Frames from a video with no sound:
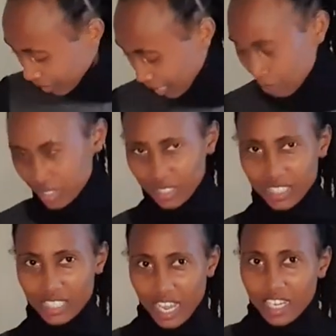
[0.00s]
I wish
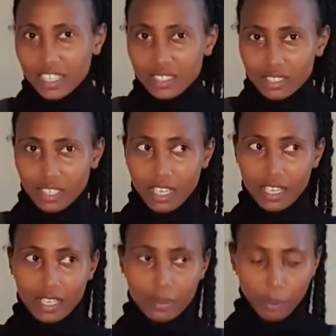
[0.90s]
it had
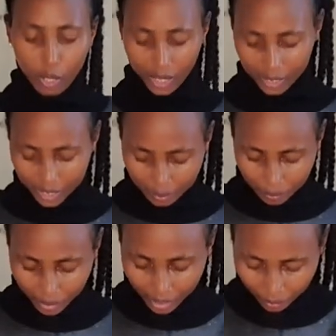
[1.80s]
pockets, but
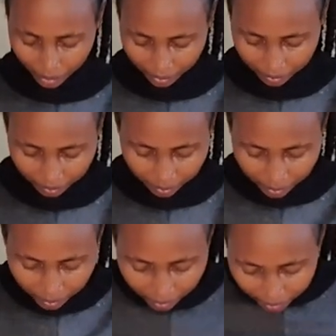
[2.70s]
anyway,
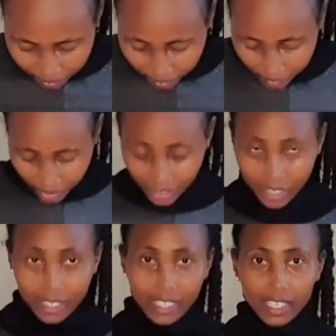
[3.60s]

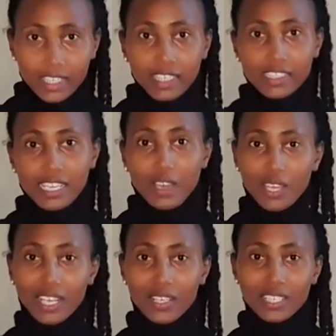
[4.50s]
yeah, that's how
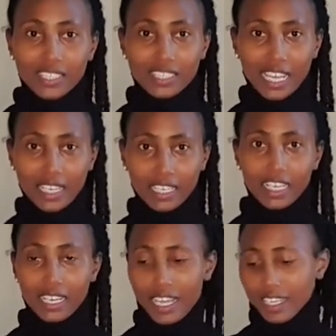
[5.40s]
it looks. I really
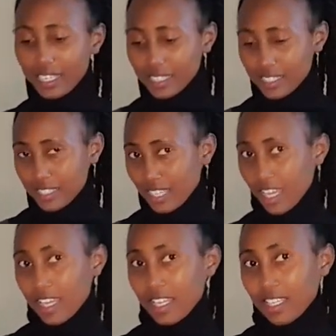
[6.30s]
like it.
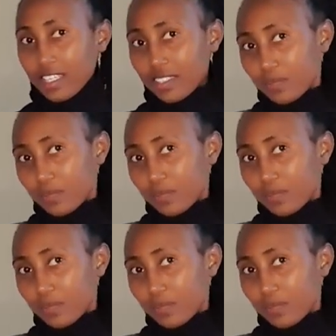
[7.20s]
And